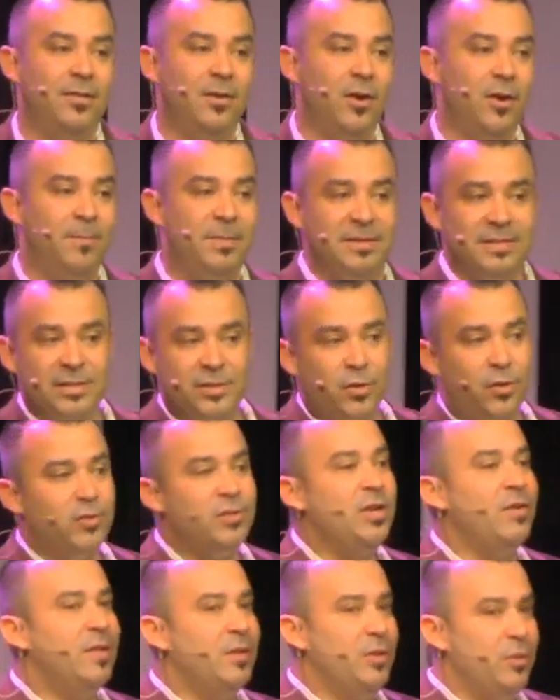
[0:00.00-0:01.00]
There are business
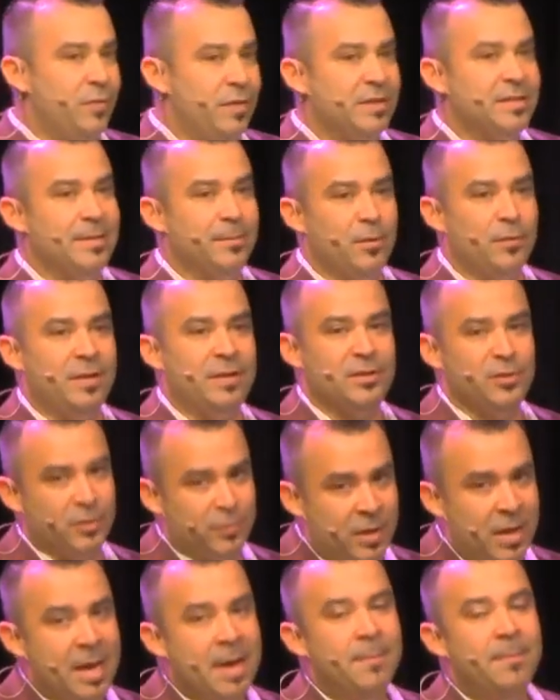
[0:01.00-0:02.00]
owners here that do th- similar things.
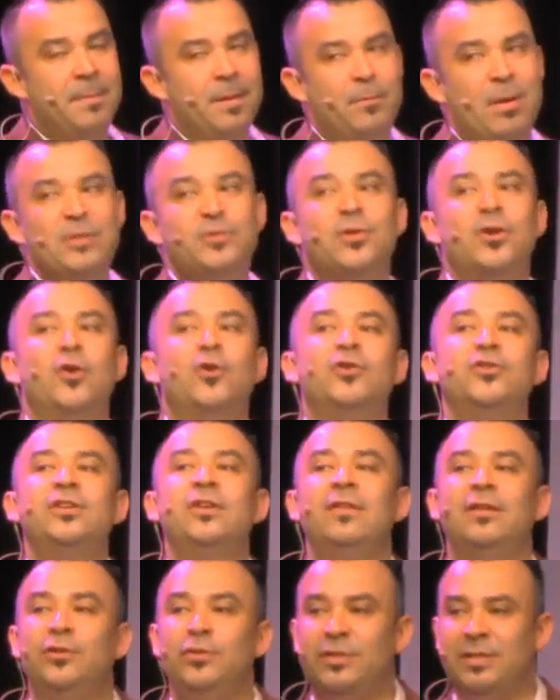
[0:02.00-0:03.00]
There's restaurant owners here
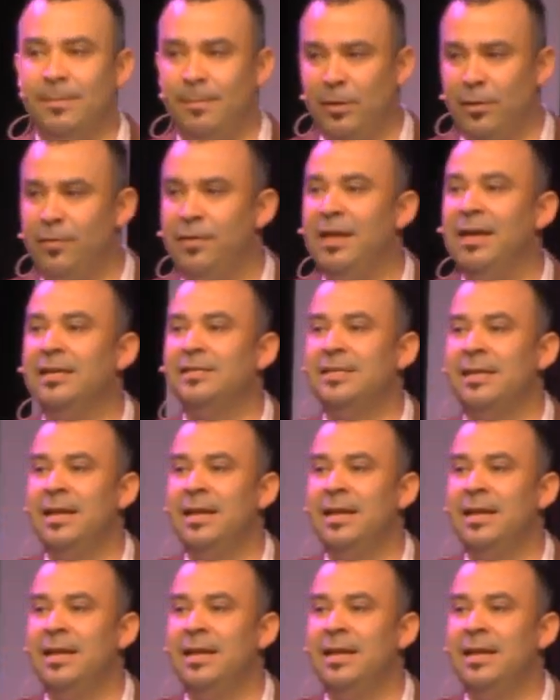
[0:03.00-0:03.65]
that do similar things.